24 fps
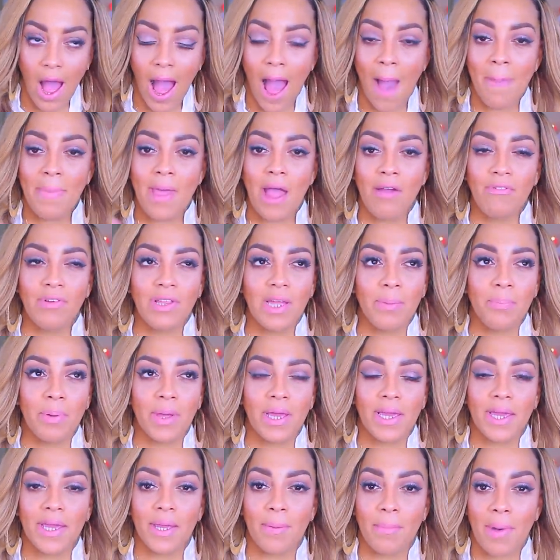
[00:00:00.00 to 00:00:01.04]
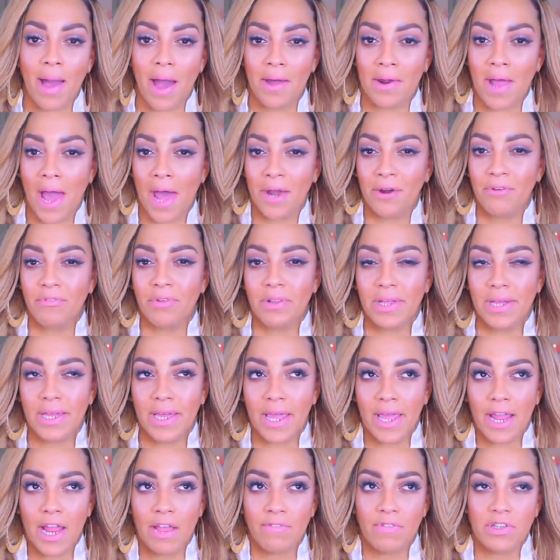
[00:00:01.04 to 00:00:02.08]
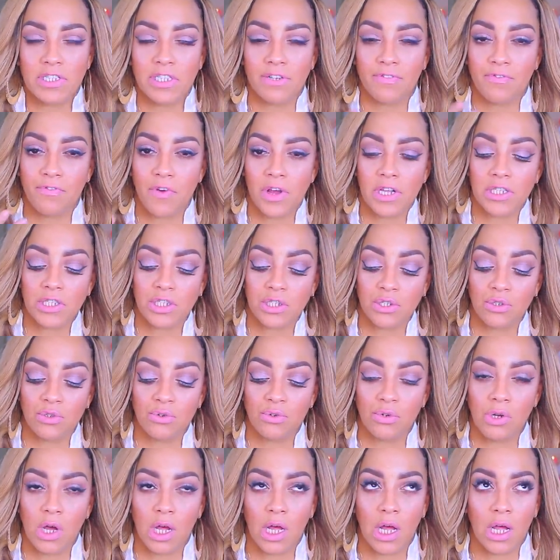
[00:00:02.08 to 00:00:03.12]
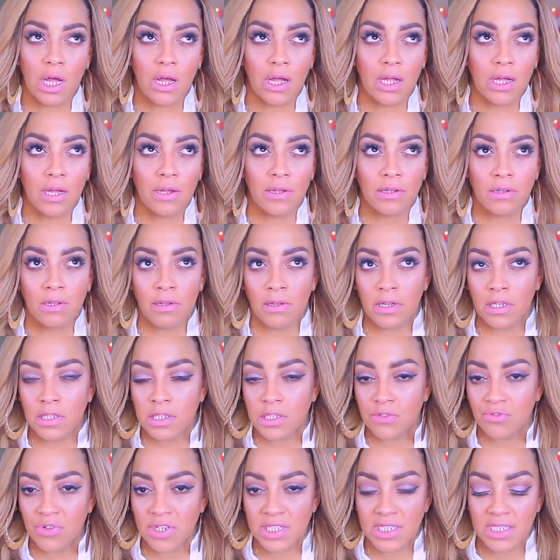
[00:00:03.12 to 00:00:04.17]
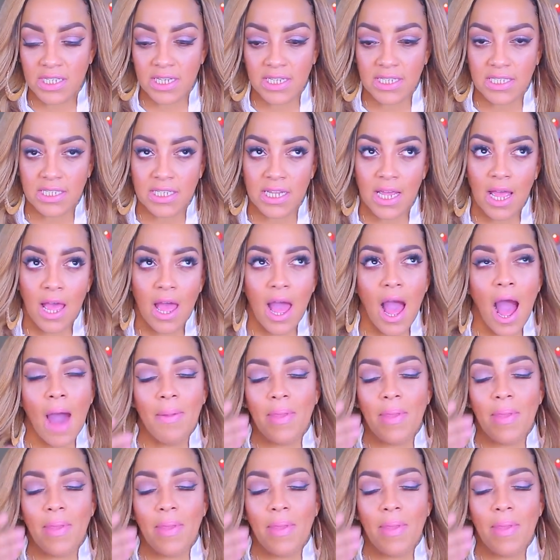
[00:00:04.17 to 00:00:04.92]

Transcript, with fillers: I'm not really picky about it. I don't really care if it's a frontal, uh, a 360.